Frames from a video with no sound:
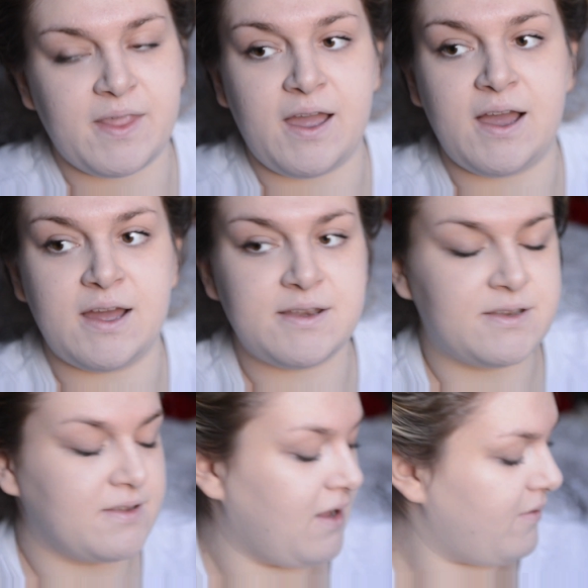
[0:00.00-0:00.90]

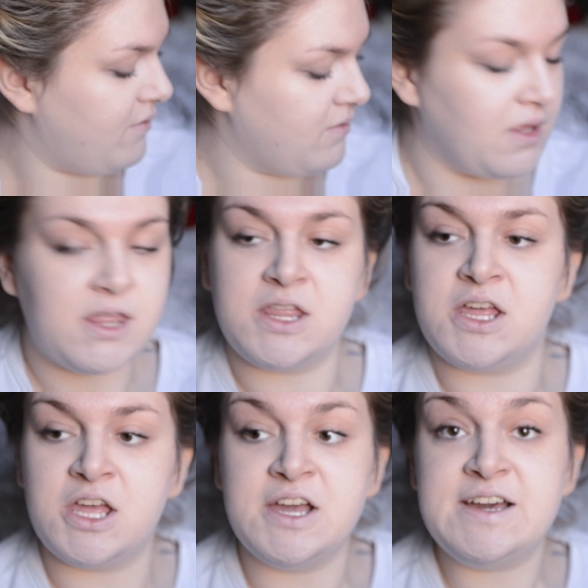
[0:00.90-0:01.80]
And now,
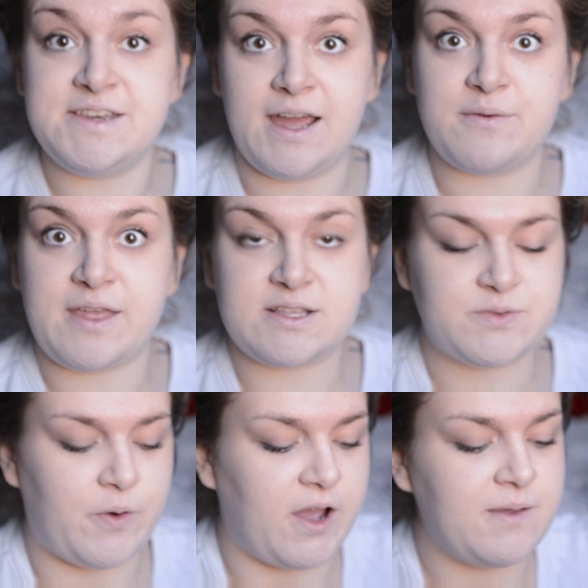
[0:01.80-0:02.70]
now
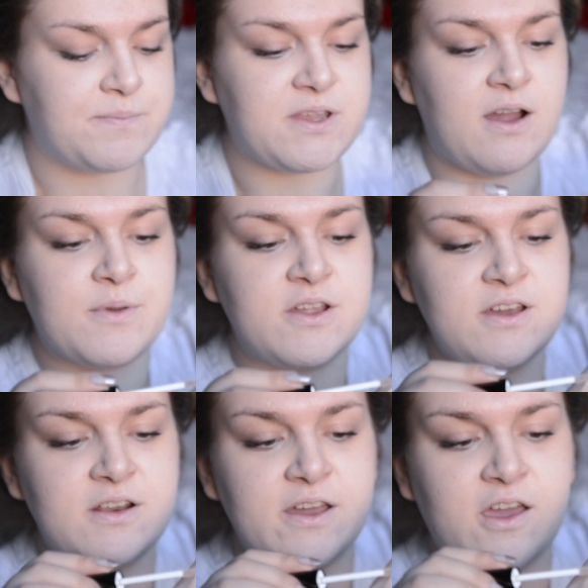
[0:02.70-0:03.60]
that's wiped. I'm going
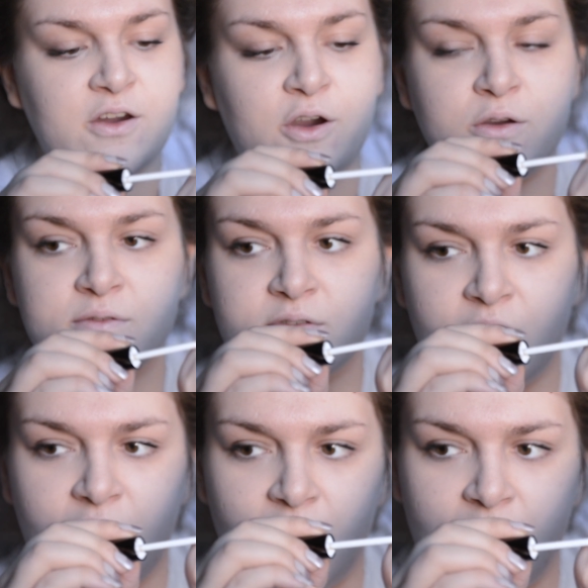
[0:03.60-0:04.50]
to like coat
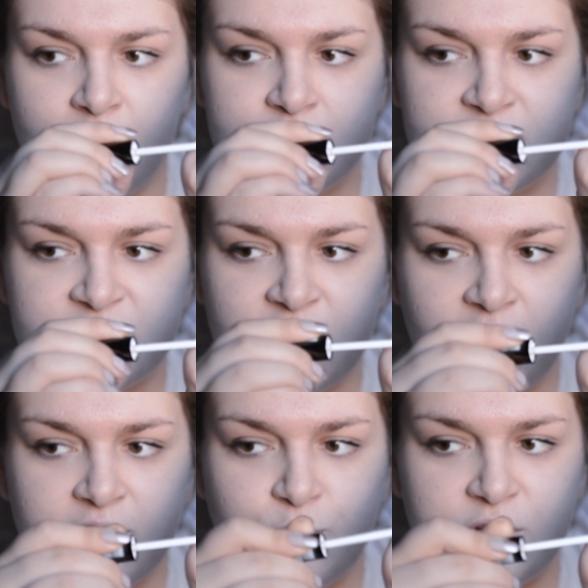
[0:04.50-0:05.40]
the
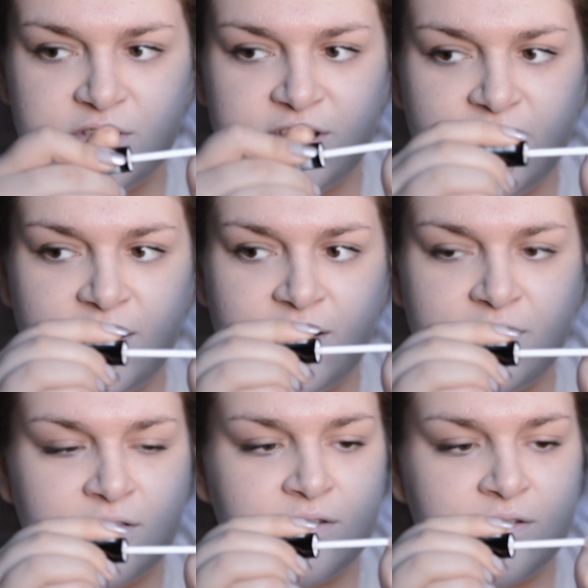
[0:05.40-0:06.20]
mascara wand in it.